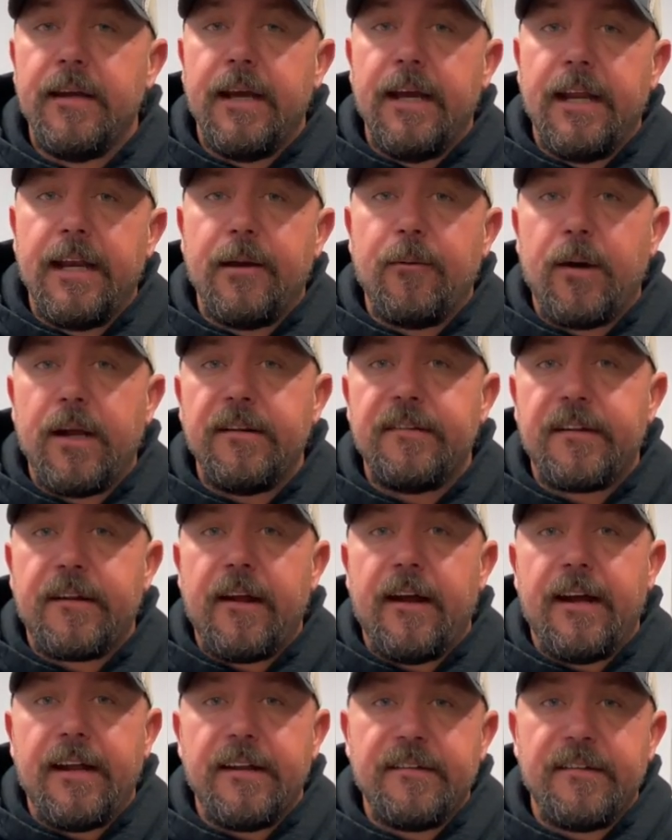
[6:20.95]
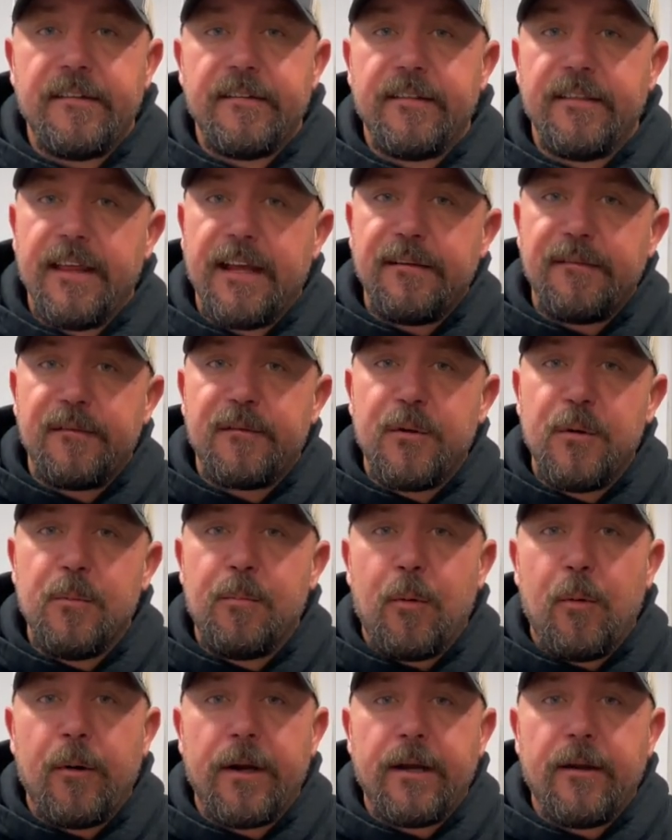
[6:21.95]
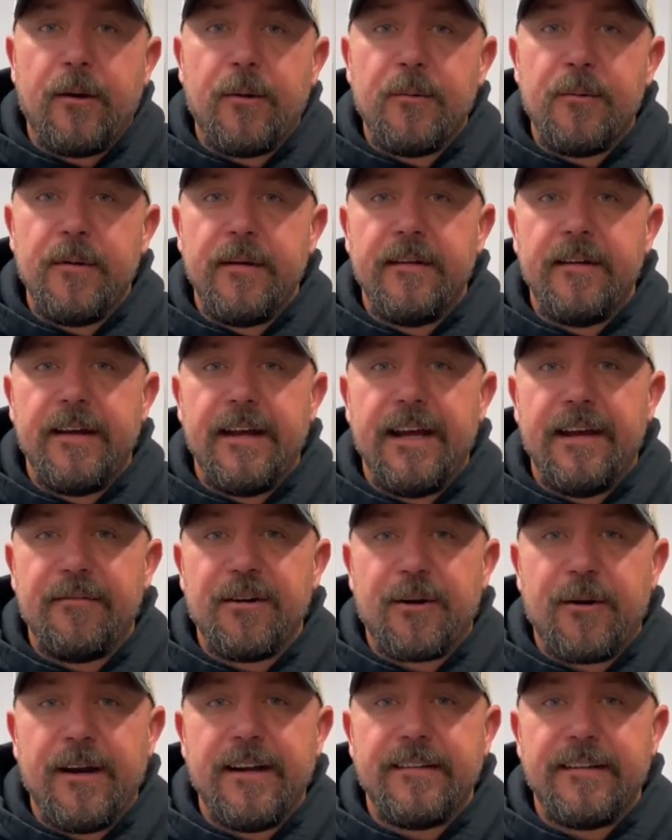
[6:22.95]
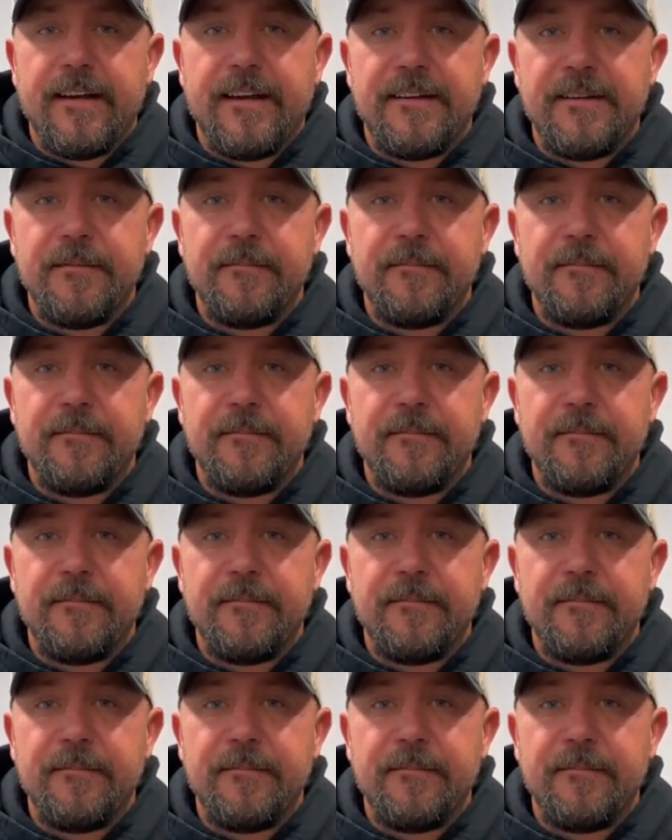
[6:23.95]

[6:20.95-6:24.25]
Anyways, guys, that's 2.0. Have a great day.